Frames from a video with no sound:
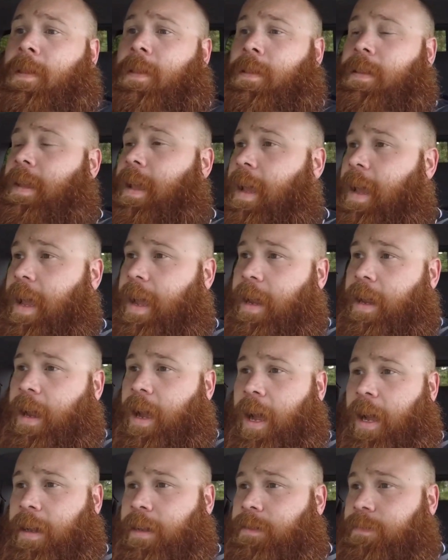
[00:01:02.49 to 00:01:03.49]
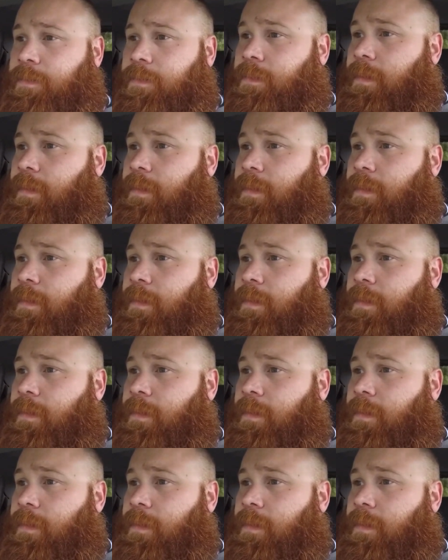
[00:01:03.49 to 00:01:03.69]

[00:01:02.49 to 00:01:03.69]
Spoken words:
Say, hey, I